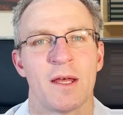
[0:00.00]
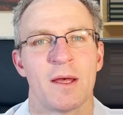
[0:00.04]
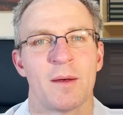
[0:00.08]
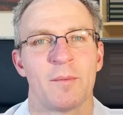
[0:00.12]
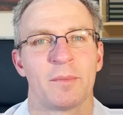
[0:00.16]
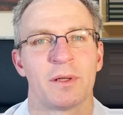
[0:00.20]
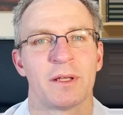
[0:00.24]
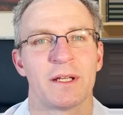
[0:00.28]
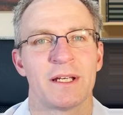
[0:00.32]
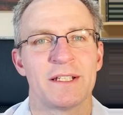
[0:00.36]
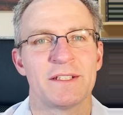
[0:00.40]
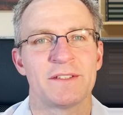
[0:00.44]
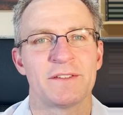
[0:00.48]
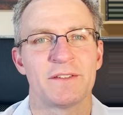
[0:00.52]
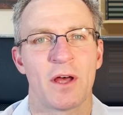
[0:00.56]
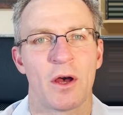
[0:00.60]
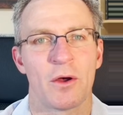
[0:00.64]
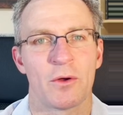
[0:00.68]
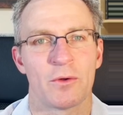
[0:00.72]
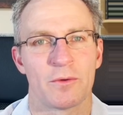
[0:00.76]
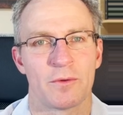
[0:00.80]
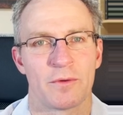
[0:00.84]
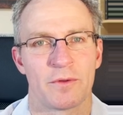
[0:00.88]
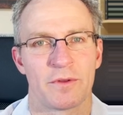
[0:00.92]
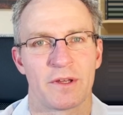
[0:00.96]
Please
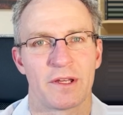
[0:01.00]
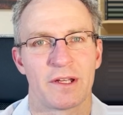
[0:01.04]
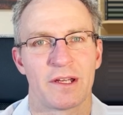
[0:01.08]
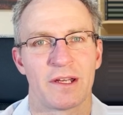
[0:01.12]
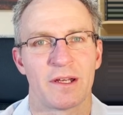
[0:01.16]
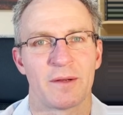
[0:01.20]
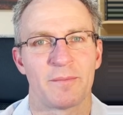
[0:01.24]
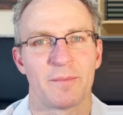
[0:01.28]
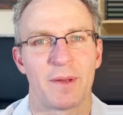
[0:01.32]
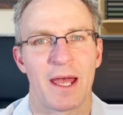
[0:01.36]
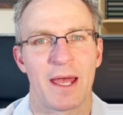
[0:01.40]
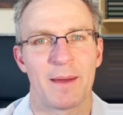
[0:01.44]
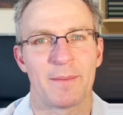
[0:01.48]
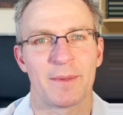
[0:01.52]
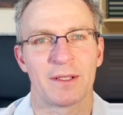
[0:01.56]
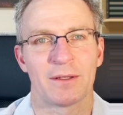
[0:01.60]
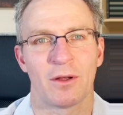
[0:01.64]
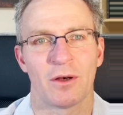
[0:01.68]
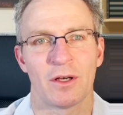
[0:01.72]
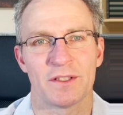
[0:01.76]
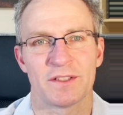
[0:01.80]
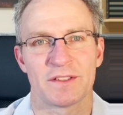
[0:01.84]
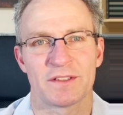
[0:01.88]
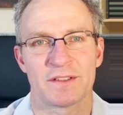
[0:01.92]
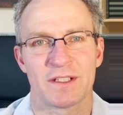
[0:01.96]
note that an impairment
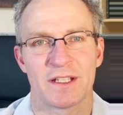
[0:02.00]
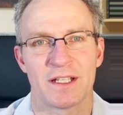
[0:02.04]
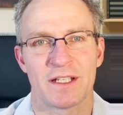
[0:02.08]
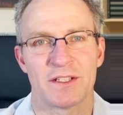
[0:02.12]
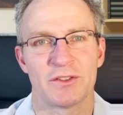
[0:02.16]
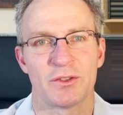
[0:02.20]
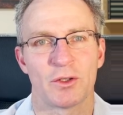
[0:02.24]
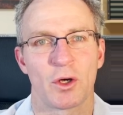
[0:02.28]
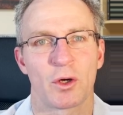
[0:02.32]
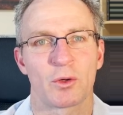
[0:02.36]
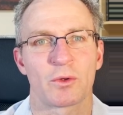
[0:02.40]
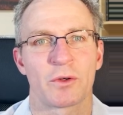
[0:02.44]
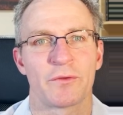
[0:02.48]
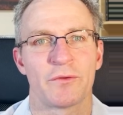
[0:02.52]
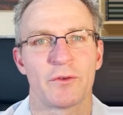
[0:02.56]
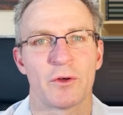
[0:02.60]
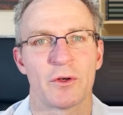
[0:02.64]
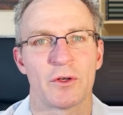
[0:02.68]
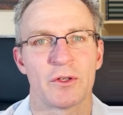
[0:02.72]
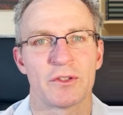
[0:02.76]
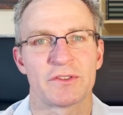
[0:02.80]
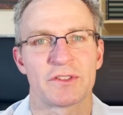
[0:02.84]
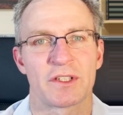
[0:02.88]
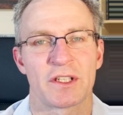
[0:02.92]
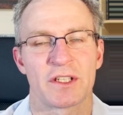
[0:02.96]
loss is not
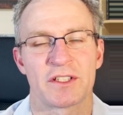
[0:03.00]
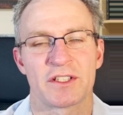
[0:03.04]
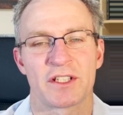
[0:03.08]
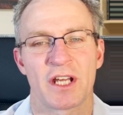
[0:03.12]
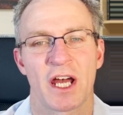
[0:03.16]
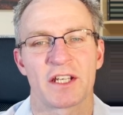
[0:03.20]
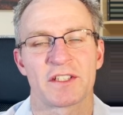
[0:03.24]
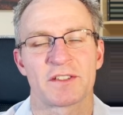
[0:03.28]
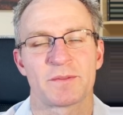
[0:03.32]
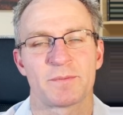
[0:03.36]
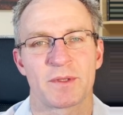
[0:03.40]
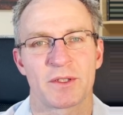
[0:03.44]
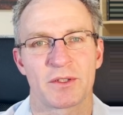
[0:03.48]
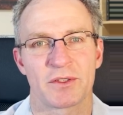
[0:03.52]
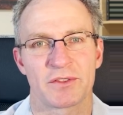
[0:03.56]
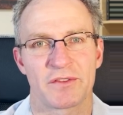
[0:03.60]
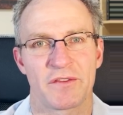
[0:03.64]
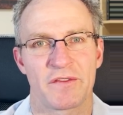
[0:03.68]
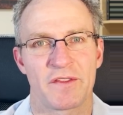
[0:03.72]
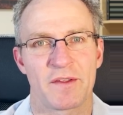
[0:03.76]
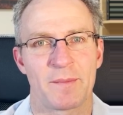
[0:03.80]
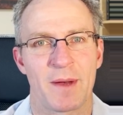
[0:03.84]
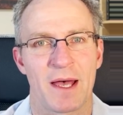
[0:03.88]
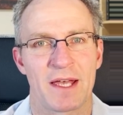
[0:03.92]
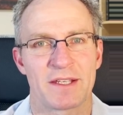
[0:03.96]
reversed just because
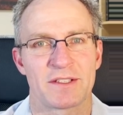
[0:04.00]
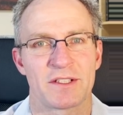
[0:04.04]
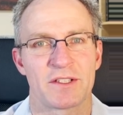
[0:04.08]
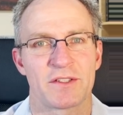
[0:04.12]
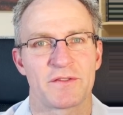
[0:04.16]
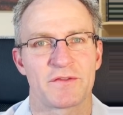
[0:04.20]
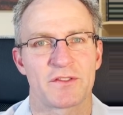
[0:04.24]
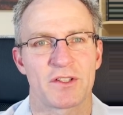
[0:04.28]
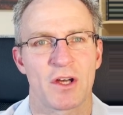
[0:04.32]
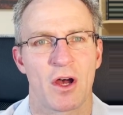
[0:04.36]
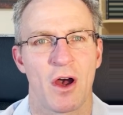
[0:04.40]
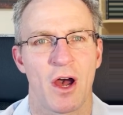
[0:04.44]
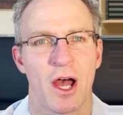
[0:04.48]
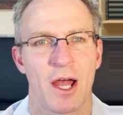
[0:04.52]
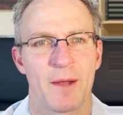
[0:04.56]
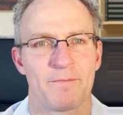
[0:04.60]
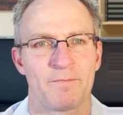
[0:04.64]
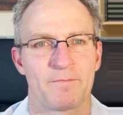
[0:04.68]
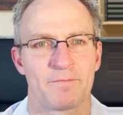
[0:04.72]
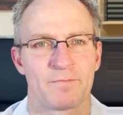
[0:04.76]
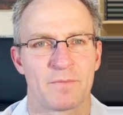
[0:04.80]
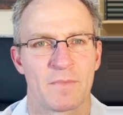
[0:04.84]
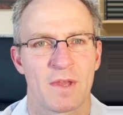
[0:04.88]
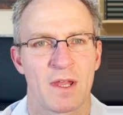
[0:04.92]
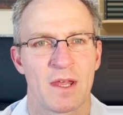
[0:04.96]
of the passage of time,
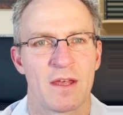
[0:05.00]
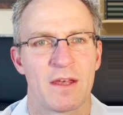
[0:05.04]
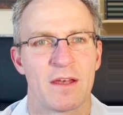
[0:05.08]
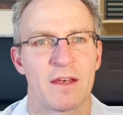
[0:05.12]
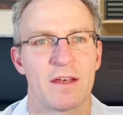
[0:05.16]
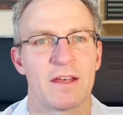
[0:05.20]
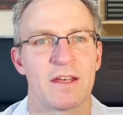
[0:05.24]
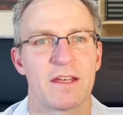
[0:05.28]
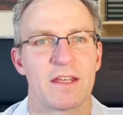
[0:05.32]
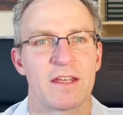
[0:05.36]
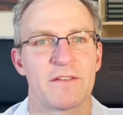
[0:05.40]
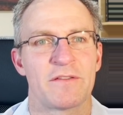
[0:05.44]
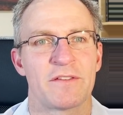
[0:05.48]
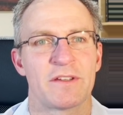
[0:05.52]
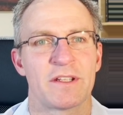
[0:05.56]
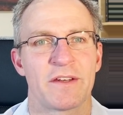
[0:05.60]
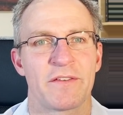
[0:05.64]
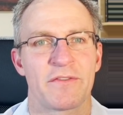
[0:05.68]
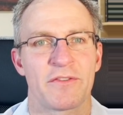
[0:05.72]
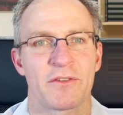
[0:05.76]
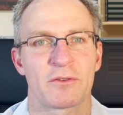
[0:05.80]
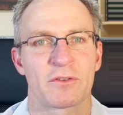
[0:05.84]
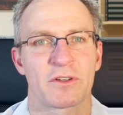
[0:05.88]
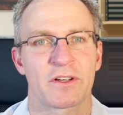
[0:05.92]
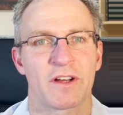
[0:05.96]
even
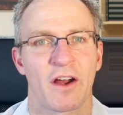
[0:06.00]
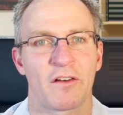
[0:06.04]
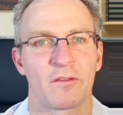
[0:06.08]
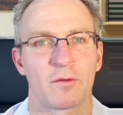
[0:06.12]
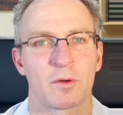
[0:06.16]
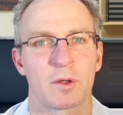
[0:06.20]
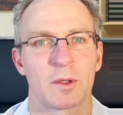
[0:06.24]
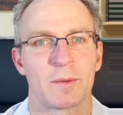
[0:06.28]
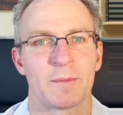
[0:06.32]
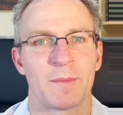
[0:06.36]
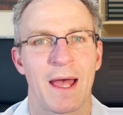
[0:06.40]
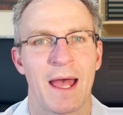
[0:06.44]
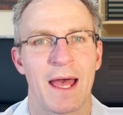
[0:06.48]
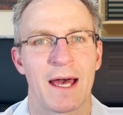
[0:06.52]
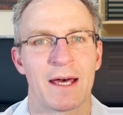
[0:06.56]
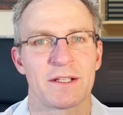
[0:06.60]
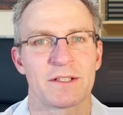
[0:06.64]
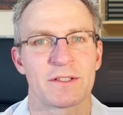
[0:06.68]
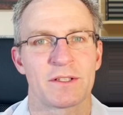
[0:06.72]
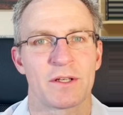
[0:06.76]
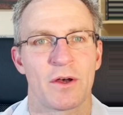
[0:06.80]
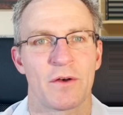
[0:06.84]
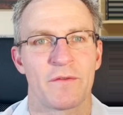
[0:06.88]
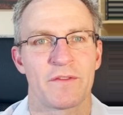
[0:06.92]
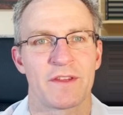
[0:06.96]
if the recoverable amount
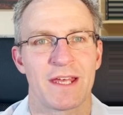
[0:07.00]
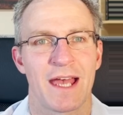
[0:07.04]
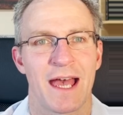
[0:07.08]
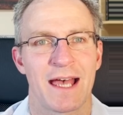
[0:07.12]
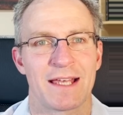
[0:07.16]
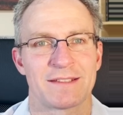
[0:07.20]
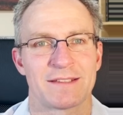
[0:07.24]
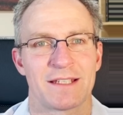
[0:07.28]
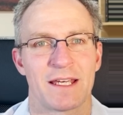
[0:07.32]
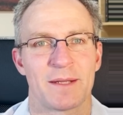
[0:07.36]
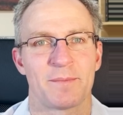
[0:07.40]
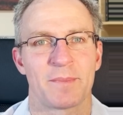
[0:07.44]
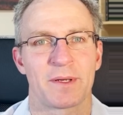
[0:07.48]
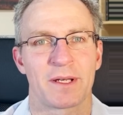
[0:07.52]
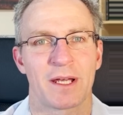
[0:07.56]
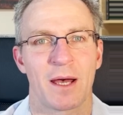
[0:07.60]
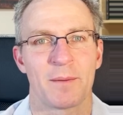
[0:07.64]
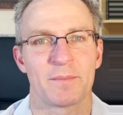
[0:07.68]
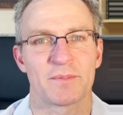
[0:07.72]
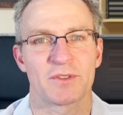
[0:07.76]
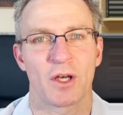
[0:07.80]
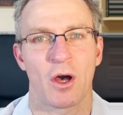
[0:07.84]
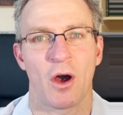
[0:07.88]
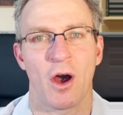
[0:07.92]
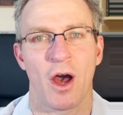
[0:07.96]
of the asset
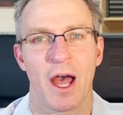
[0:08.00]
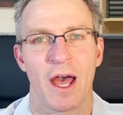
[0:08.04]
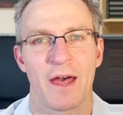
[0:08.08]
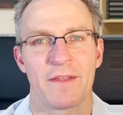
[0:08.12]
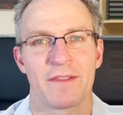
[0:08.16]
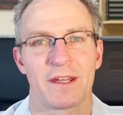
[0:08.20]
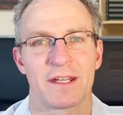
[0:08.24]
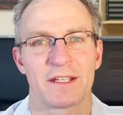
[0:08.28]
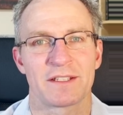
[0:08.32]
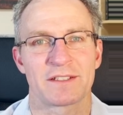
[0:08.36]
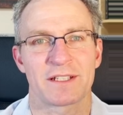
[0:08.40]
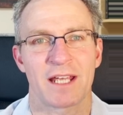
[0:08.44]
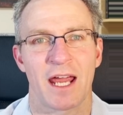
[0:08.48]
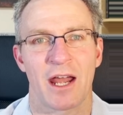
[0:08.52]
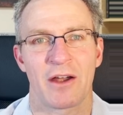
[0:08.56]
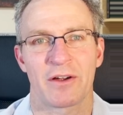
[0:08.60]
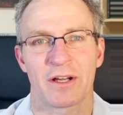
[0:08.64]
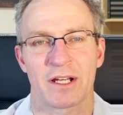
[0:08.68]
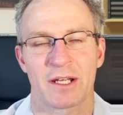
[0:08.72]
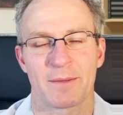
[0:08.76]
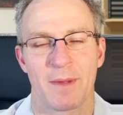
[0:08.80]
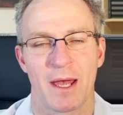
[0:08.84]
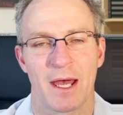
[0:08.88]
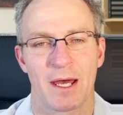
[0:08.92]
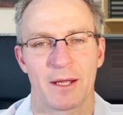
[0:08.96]
becomes higher than its
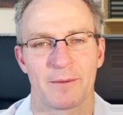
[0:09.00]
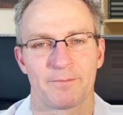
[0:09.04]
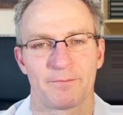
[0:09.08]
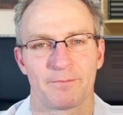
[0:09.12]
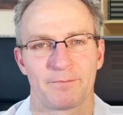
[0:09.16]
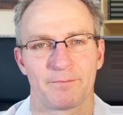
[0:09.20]
carrying amount.